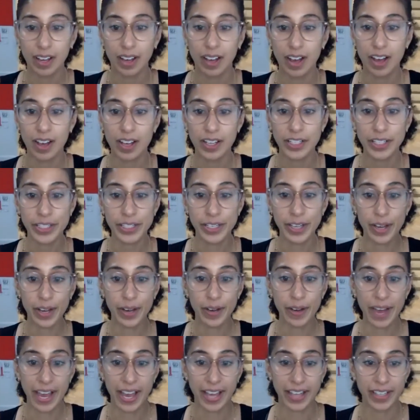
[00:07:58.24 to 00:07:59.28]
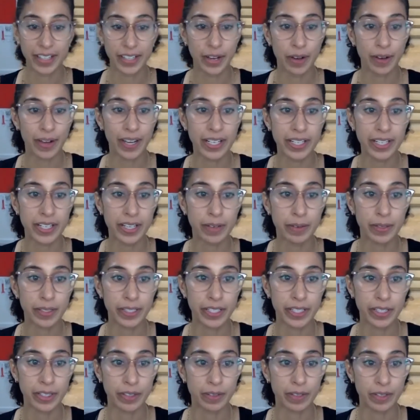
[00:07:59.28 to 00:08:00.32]
Also, I had no idea what to
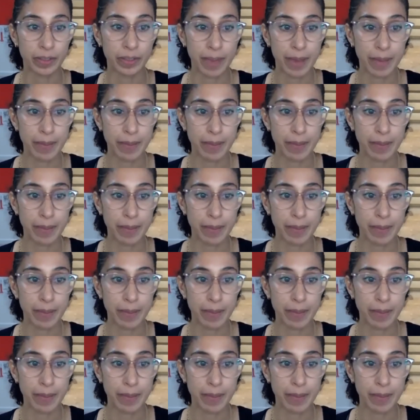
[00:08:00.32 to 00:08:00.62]
do with my